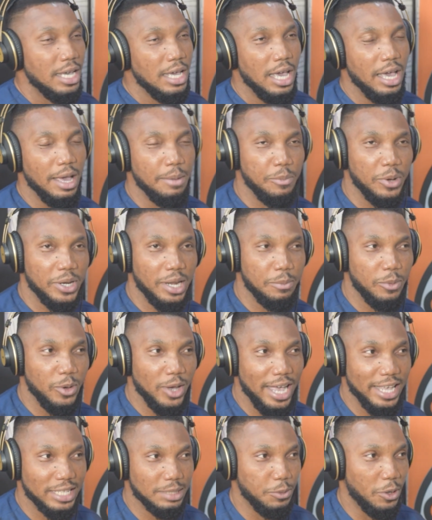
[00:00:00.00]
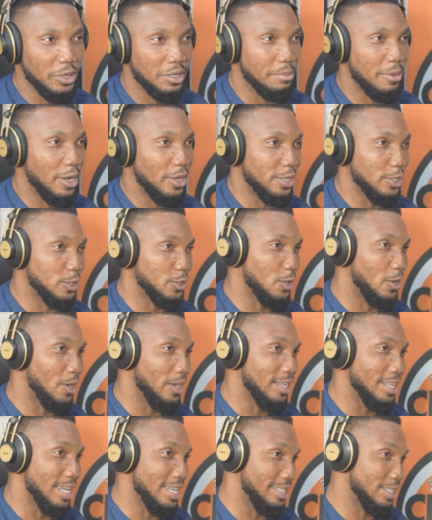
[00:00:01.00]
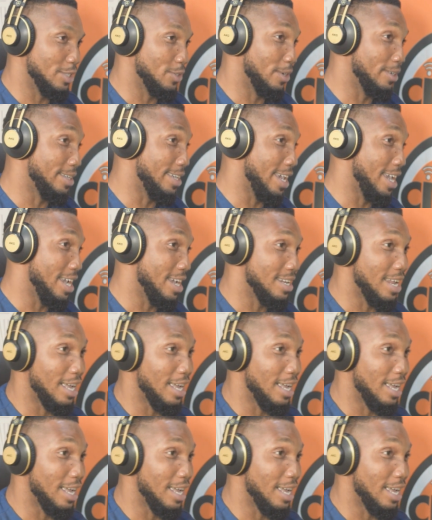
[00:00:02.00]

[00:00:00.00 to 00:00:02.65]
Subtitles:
And Burna Boy has spoken about his song, is it not Ye?